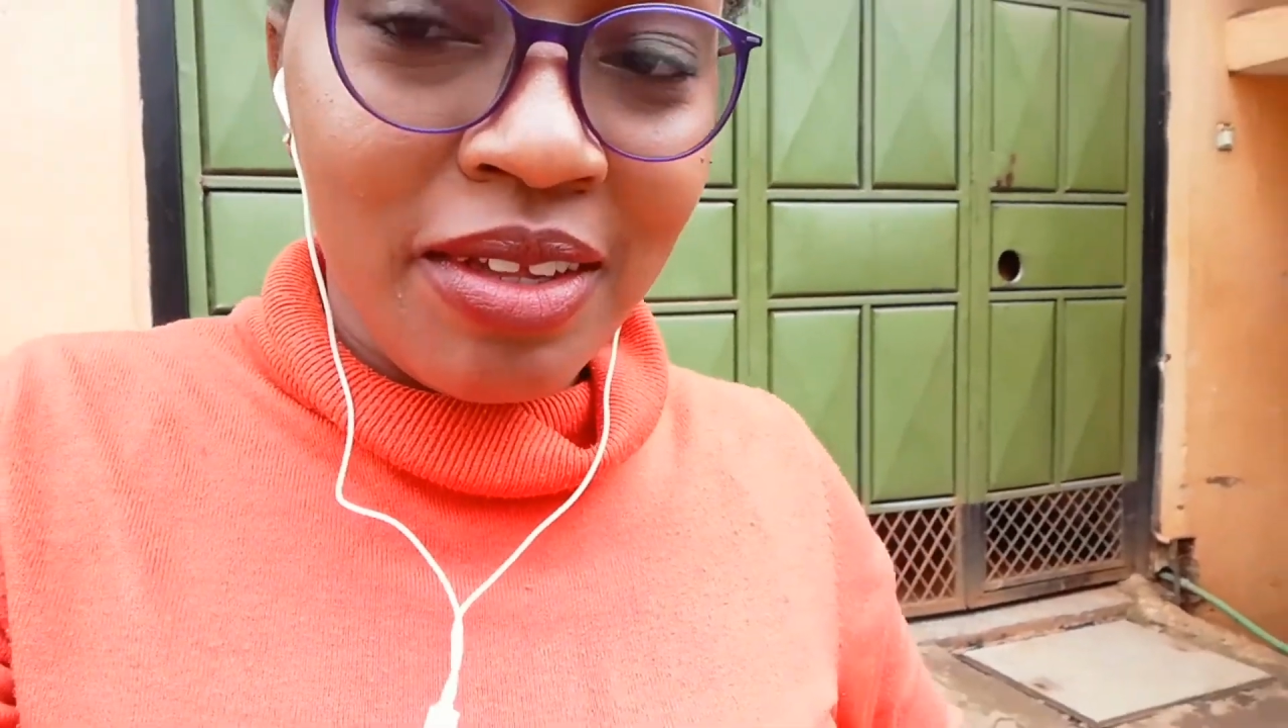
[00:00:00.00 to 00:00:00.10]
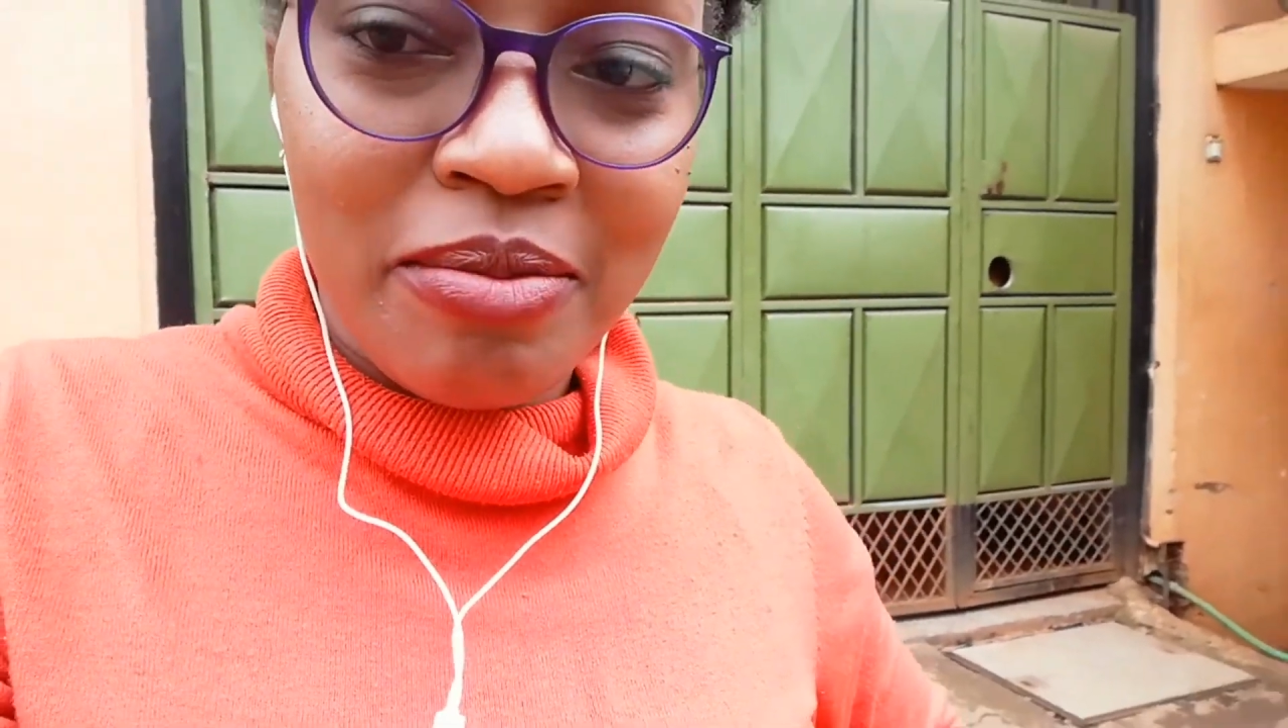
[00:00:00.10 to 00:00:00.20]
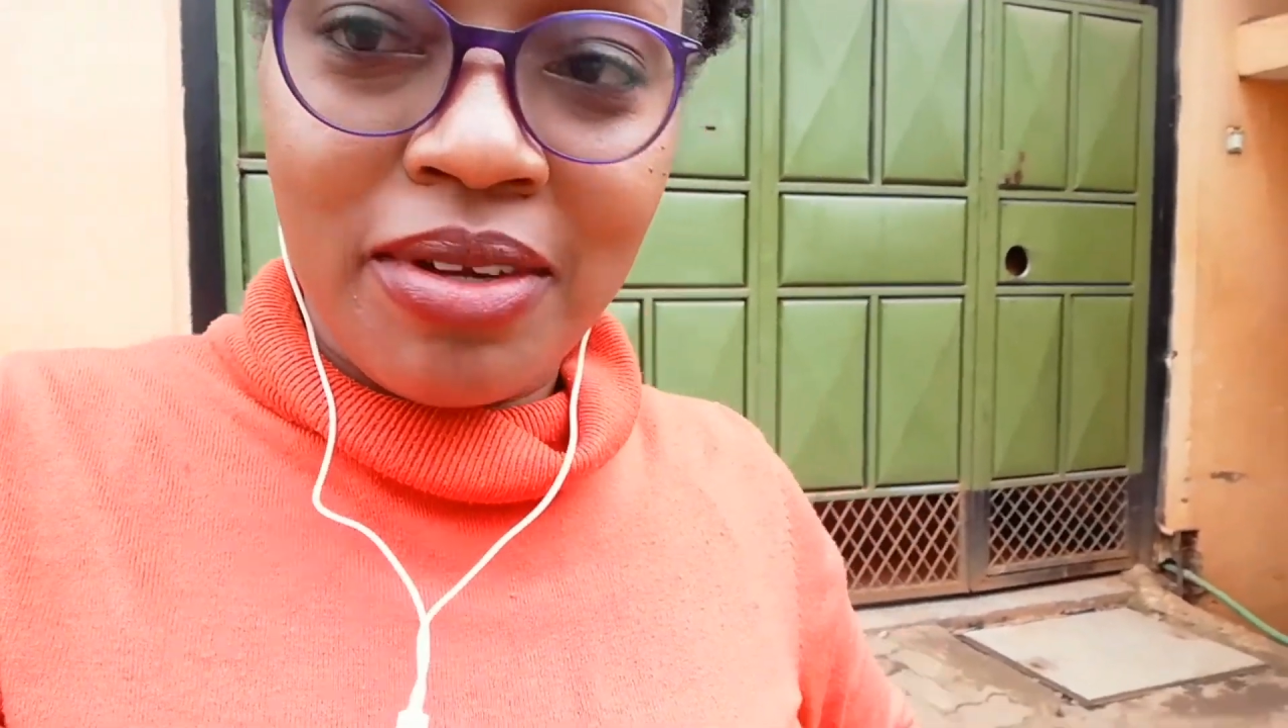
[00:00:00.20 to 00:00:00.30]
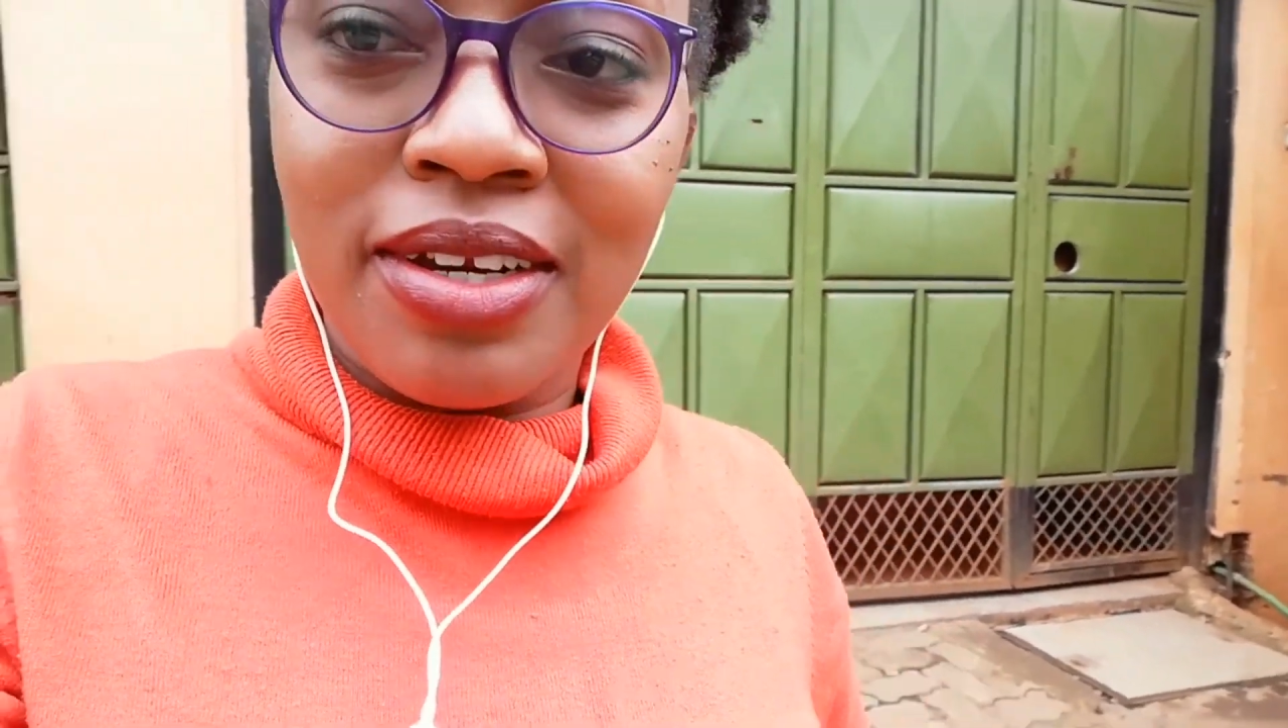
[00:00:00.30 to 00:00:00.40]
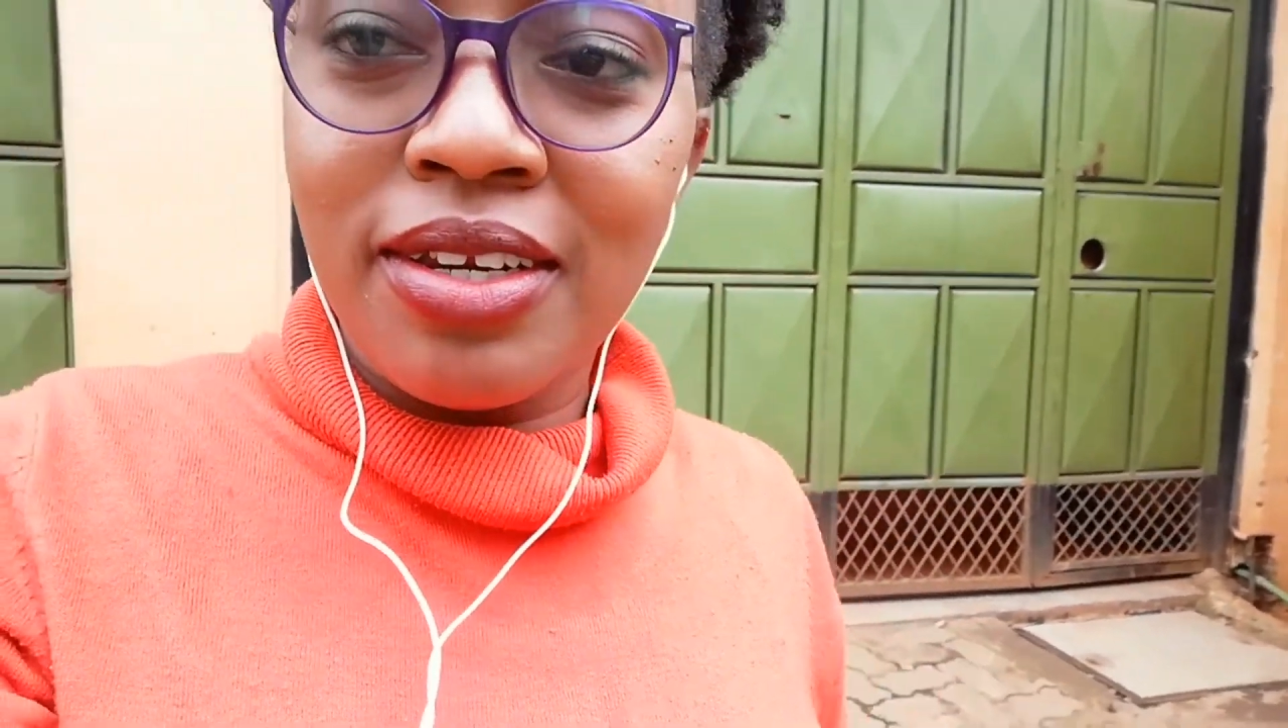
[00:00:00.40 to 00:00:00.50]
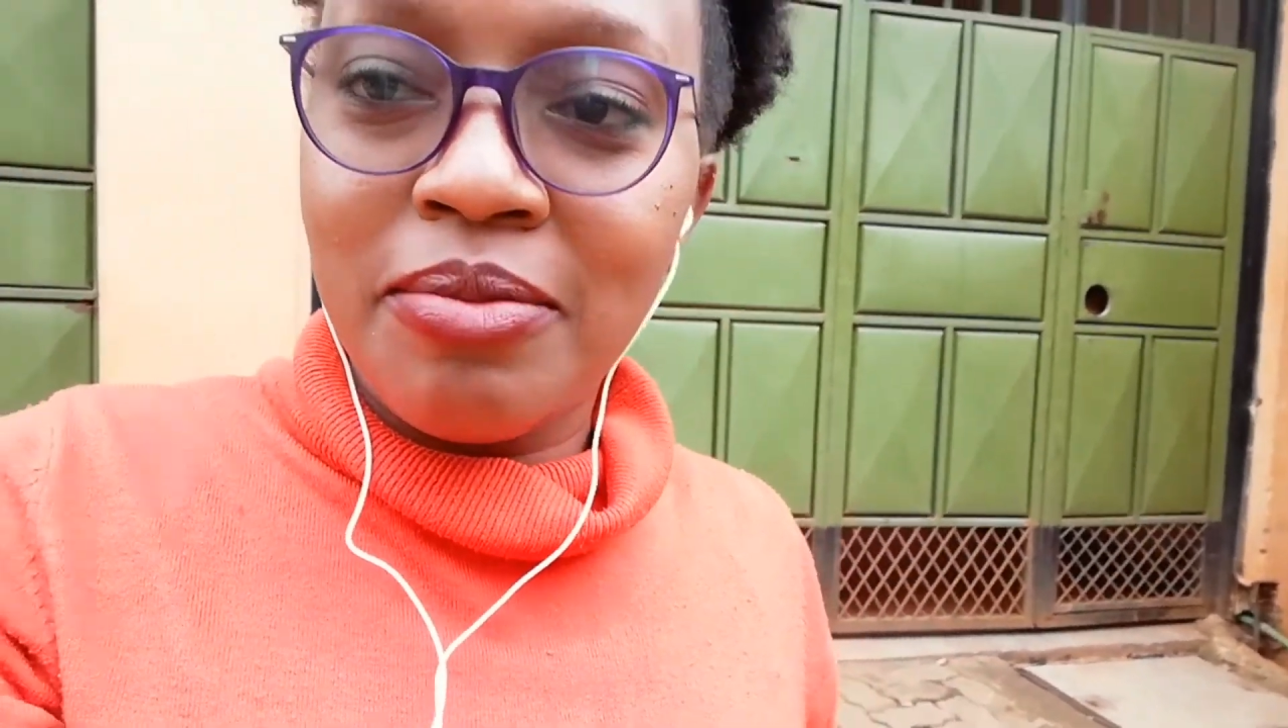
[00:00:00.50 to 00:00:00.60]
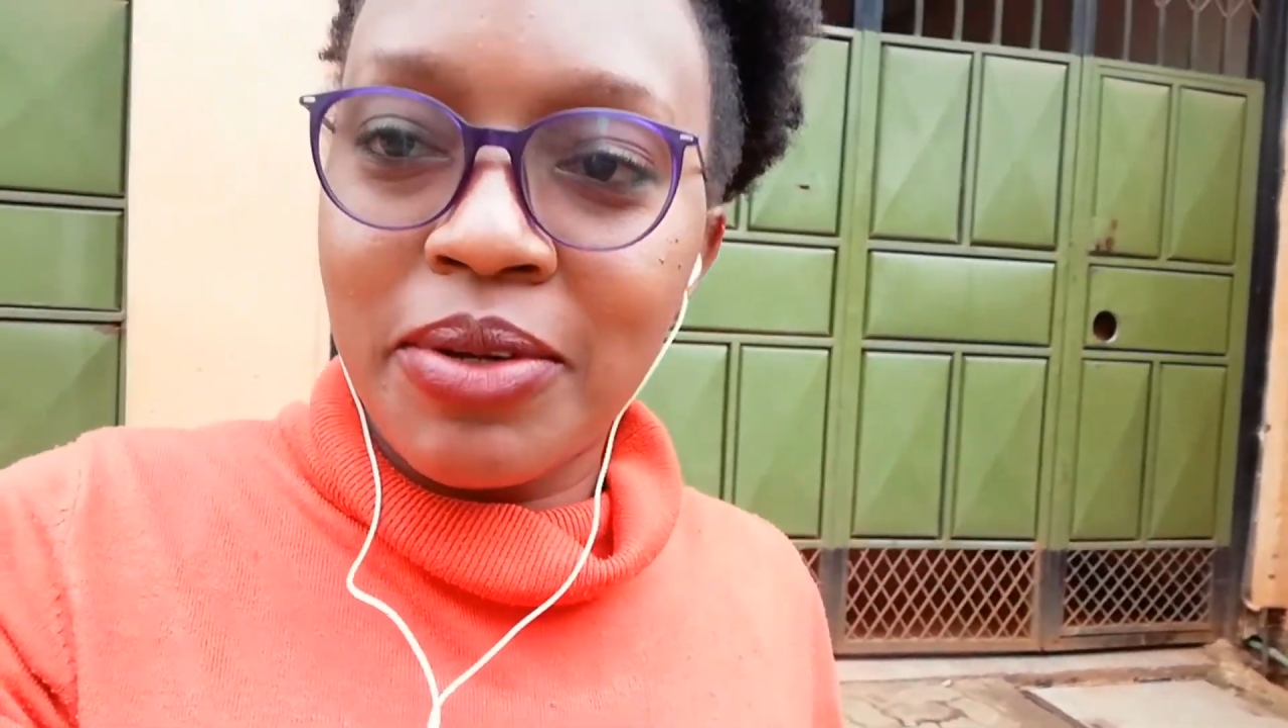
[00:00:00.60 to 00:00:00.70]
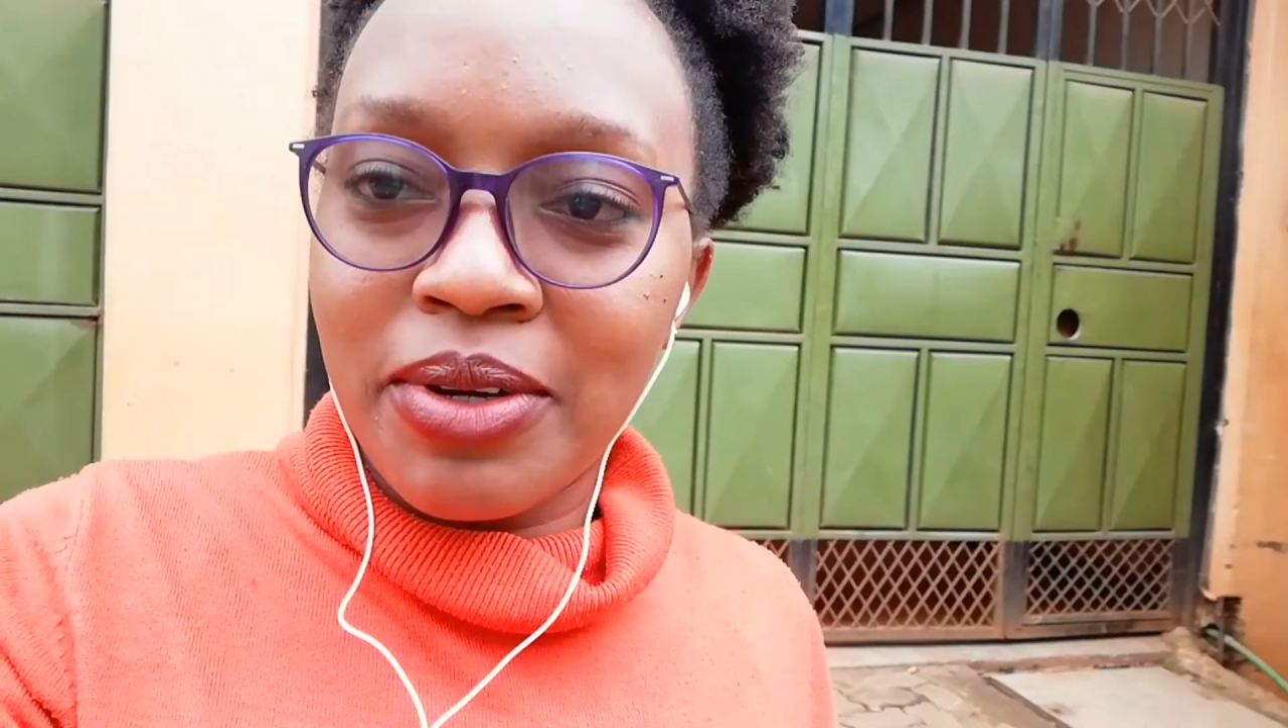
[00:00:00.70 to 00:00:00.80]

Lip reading: baridi imekuwa